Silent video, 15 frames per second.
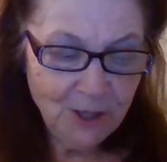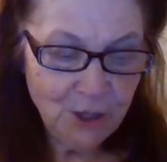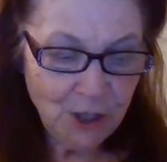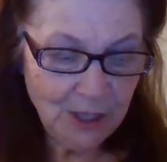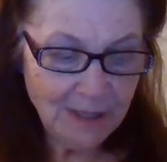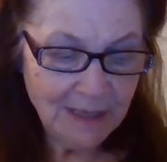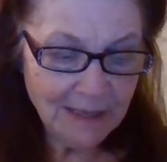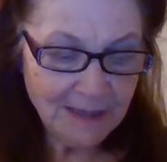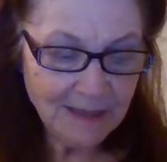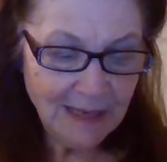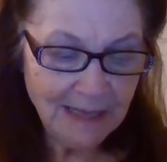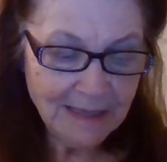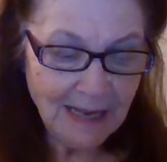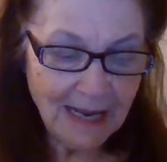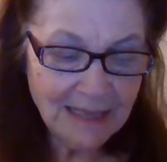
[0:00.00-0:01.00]
Jesus
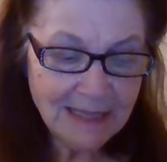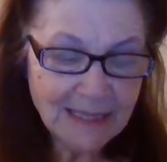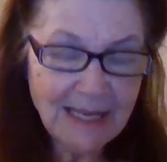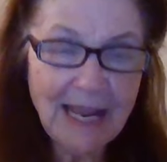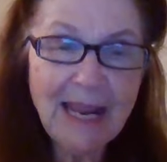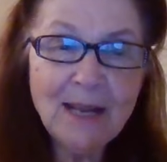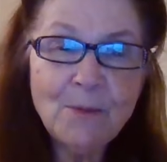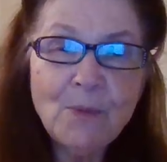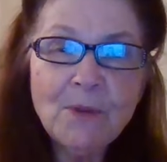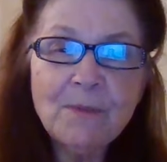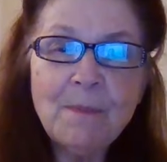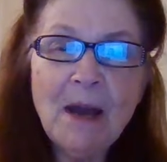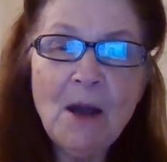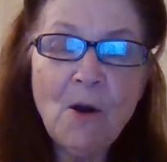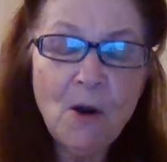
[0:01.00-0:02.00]
says, I stand
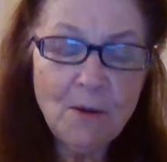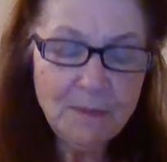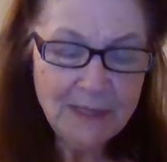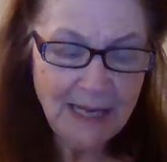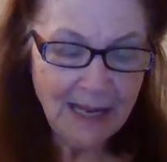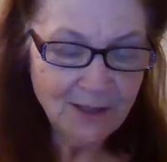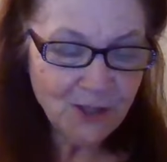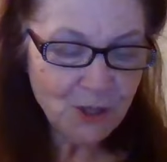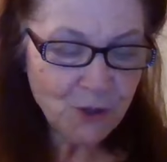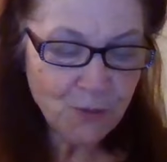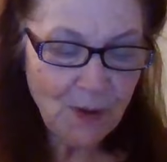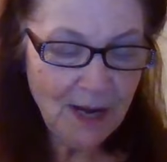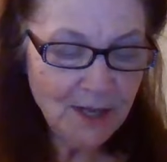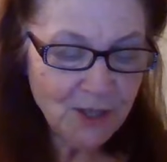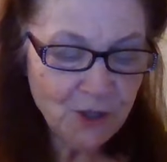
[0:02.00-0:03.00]
with my arms
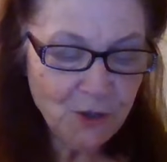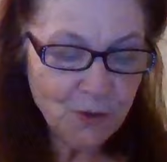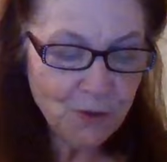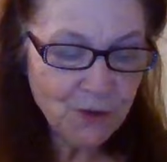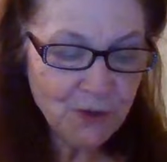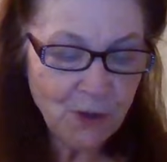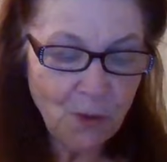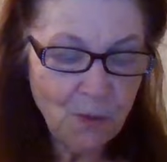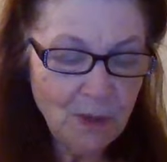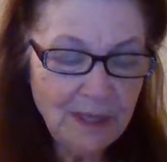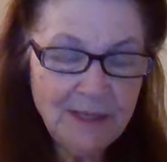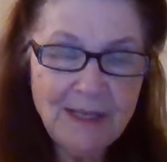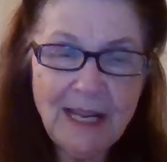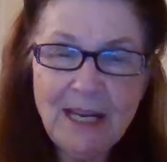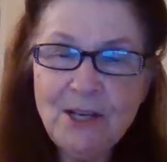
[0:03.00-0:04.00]
outstretched, your soul
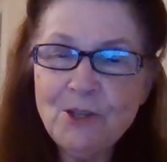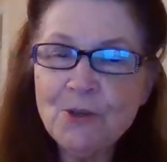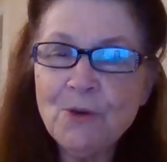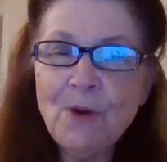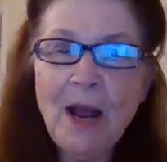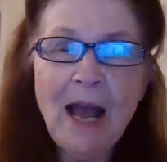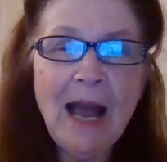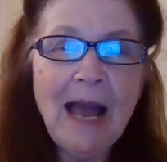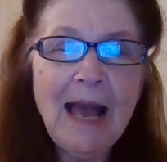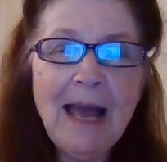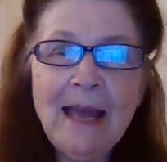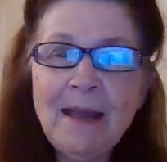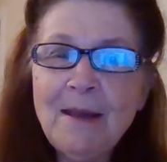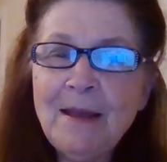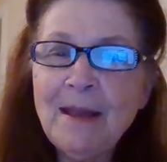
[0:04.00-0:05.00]
in danger,
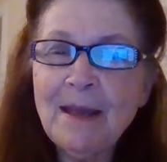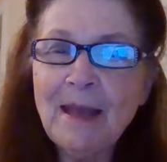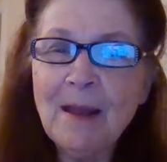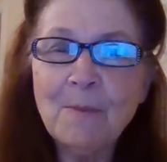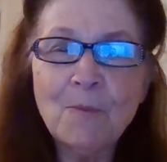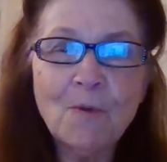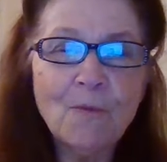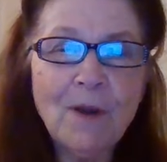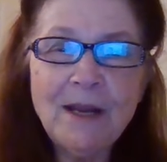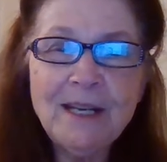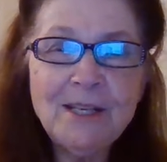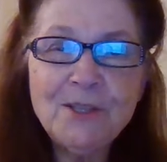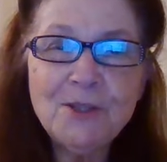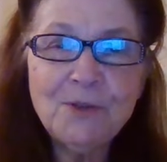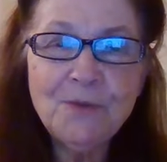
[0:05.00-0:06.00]
I am
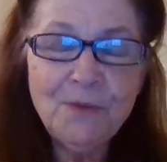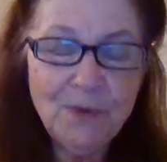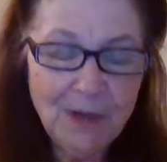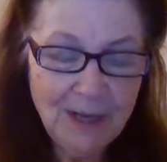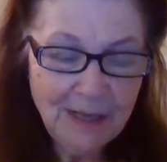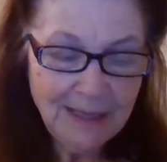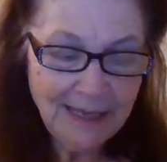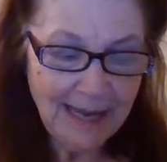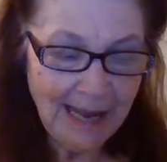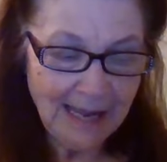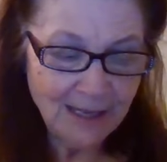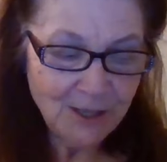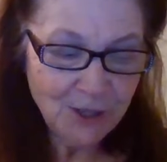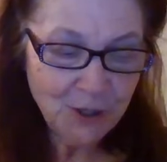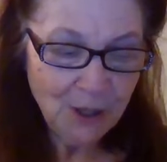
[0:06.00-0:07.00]
ready to
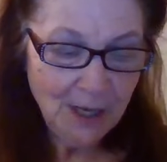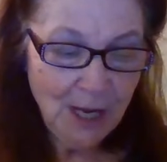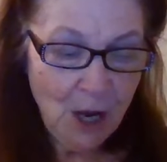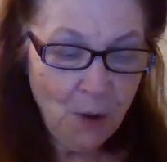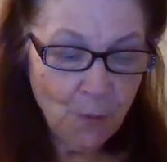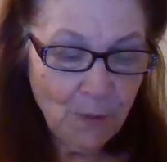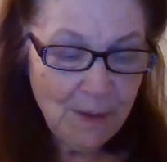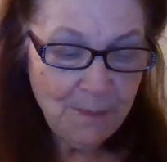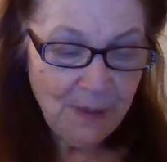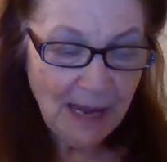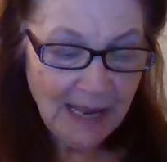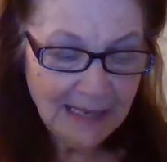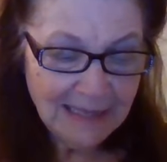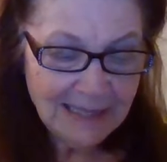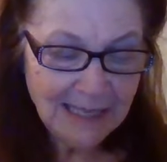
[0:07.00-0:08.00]
catch.
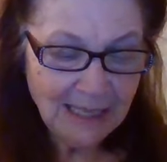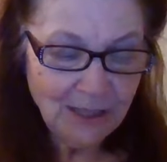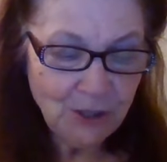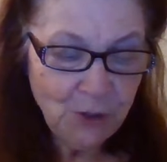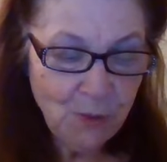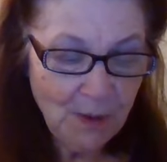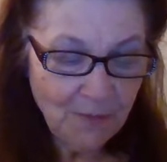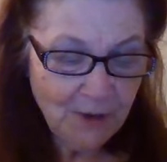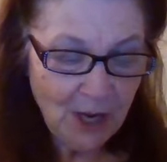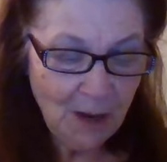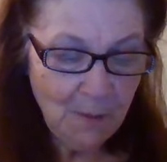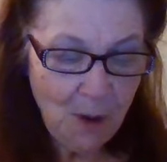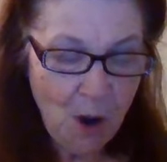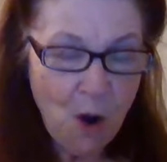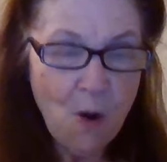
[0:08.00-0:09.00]
Repenting, you have
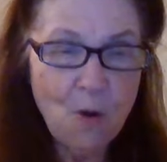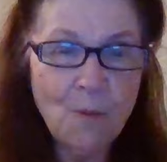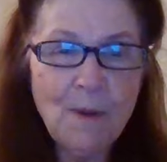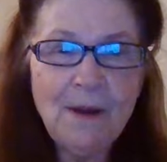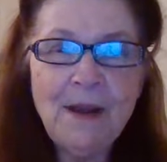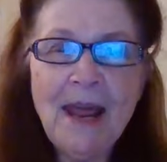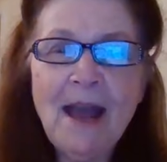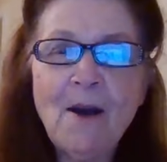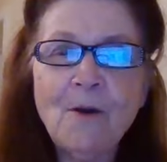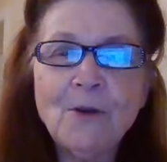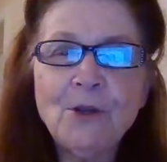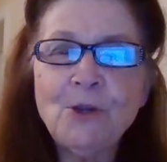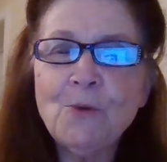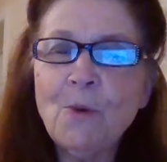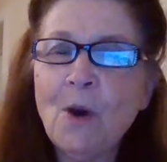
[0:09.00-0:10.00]
come home and now
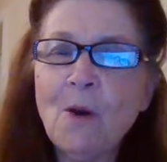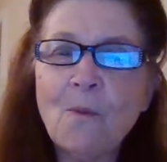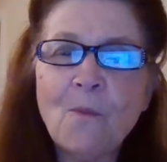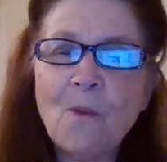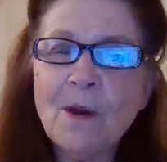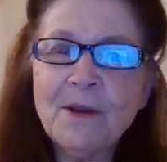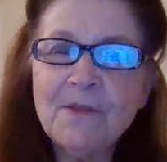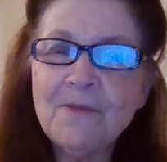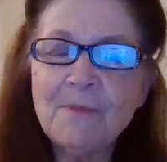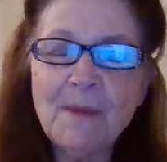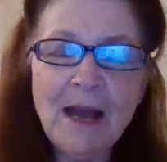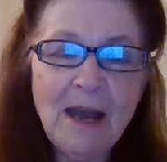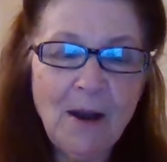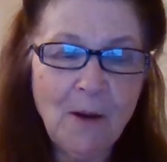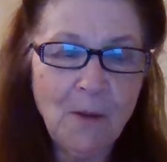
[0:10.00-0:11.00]
you are one of
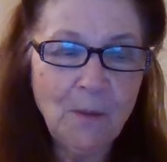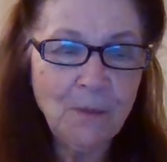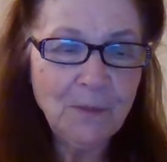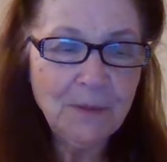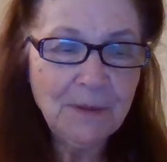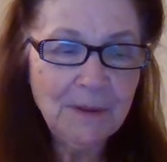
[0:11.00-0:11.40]
my own.